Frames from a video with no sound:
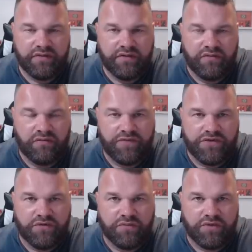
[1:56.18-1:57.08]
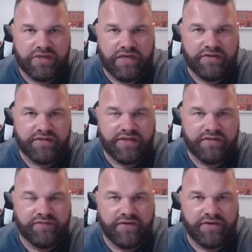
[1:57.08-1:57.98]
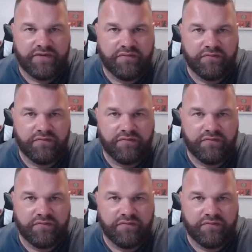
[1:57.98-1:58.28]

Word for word: a rough and tumble kind of centre forward,